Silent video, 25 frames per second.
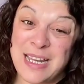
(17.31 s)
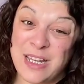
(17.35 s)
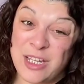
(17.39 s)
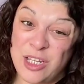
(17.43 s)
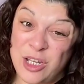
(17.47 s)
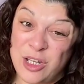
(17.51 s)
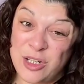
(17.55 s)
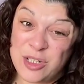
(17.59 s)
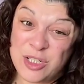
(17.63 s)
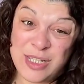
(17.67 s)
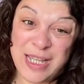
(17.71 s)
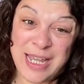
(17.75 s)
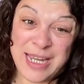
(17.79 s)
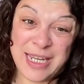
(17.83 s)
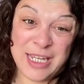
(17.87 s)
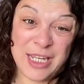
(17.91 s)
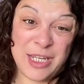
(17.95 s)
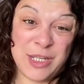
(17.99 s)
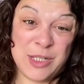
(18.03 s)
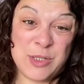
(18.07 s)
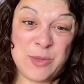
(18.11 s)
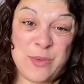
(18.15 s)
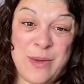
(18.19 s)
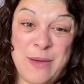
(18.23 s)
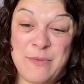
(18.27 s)
a huge thank
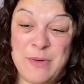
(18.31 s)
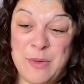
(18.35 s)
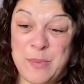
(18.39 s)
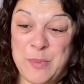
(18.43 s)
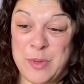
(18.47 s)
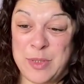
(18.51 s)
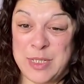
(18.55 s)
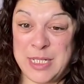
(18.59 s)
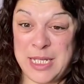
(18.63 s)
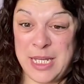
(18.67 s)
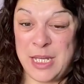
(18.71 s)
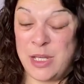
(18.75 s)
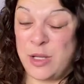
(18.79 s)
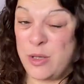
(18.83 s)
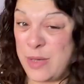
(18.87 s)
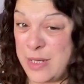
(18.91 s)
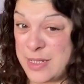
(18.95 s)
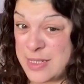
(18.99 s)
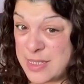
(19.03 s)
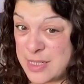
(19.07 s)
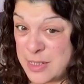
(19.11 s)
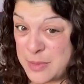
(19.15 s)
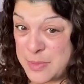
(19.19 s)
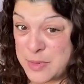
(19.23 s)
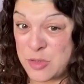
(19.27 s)
you to everybody who
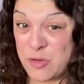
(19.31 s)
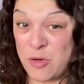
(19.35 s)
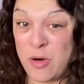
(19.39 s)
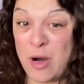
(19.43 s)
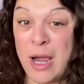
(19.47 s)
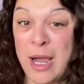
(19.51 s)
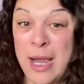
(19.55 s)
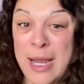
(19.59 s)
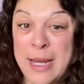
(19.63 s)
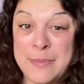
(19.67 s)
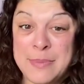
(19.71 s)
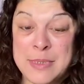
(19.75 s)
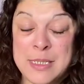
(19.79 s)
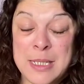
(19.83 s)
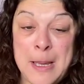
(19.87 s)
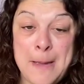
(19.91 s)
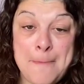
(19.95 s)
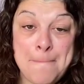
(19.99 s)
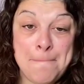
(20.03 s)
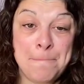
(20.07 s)
has subscribed,